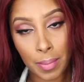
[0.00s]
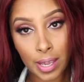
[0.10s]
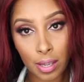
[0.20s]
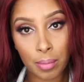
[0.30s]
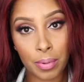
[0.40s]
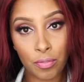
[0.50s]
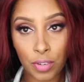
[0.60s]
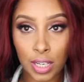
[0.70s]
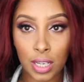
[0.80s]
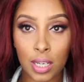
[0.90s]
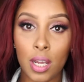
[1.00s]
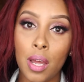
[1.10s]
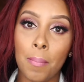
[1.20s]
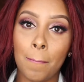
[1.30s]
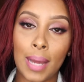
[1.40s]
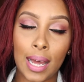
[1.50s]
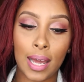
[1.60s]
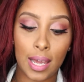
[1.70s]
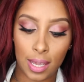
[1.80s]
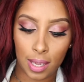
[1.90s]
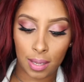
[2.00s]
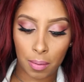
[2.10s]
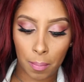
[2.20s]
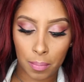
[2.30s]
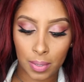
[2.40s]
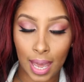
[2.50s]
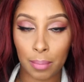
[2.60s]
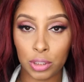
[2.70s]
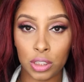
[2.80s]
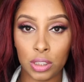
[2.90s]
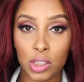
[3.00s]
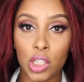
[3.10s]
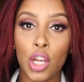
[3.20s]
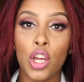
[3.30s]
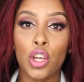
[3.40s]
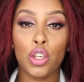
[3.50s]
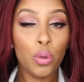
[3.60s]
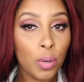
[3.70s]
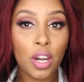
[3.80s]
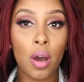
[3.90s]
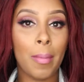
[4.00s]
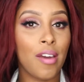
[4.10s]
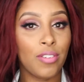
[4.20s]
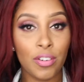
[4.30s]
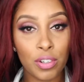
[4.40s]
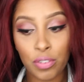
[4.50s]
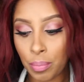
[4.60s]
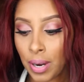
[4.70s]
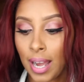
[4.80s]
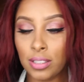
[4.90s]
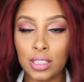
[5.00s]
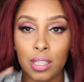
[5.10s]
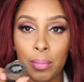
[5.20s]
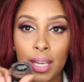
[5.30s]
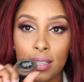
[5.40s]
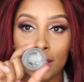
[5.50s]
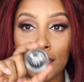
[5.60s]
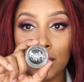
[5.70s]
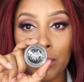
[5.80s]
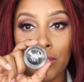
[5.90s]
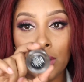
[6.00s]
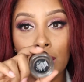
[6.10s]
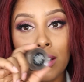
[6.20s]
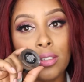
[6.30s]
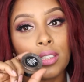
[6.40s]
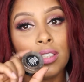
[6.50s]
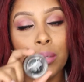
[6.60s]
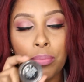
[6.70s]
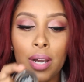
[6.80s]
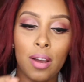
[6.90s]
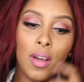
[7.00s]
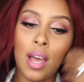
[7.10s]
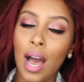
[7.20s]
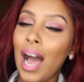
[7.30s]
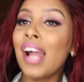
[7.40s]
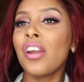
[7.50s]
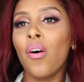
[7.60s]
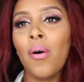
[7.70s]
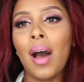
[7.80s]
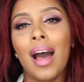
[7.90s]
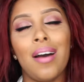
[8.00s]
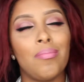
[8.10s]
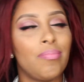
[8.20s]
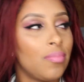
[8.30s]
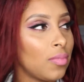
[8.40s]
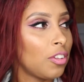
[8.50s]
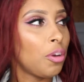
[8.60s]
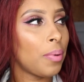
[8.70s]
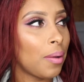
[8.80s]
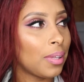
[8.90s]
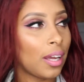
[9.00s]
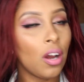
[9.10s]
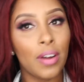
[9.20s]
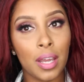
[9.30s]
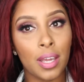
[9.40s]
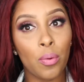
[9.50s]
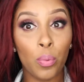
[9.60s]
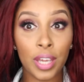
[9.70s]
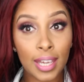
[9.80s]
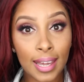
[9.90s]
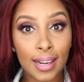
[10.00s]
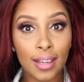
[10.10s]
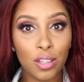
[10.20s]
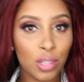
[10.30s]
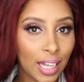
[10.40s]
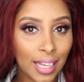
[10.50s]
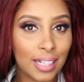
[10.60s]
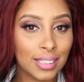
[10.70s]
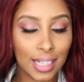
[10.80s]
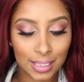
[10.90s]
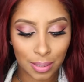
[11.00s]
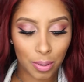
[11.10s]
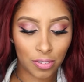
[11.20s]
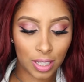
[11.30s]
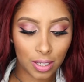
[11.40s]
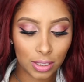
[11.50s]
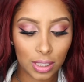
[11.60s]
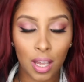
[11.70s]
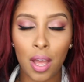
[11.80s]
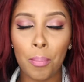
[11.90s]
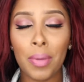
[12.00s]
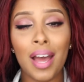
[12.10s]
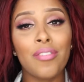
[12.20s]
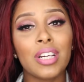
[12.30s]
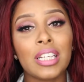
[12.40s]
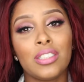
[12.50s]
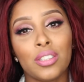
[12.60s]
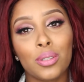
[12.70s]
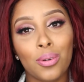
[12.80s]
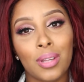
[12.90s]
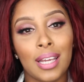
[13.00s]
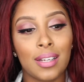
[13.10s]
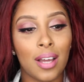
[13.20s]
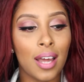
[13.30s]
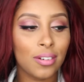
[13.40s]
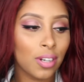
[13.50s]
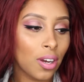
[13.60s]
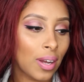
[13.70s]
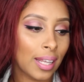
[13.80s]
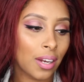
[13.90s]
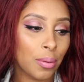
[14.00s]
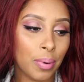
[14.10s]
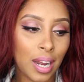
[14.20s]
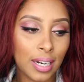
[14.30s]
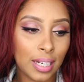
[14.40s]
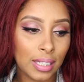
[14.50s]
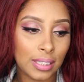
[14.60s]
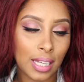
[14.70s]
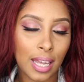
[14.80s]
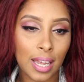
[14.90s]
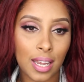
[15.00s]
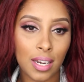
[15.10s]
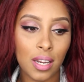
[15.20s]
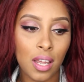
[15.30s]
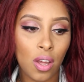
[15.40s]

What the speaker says: my makeup and read my captions, you would know my favorite for brows is going to be Anastasia Beverly Hills Dip Brow. I know you're probably like, all right, we get it. You like Anastasia Beverly Hills. But I really do. Like, I don't know. I like her products, and